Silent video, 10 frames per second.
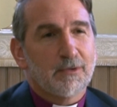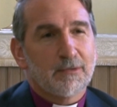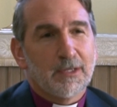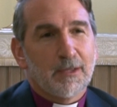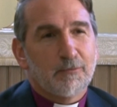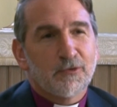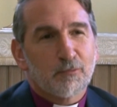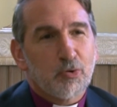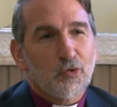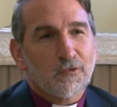I mean,
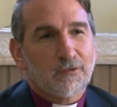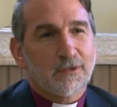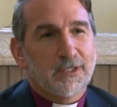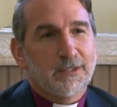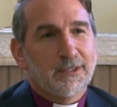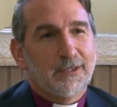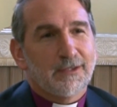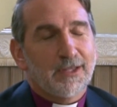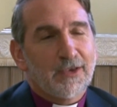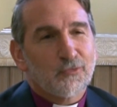just personally,
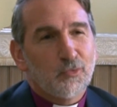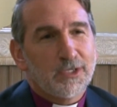last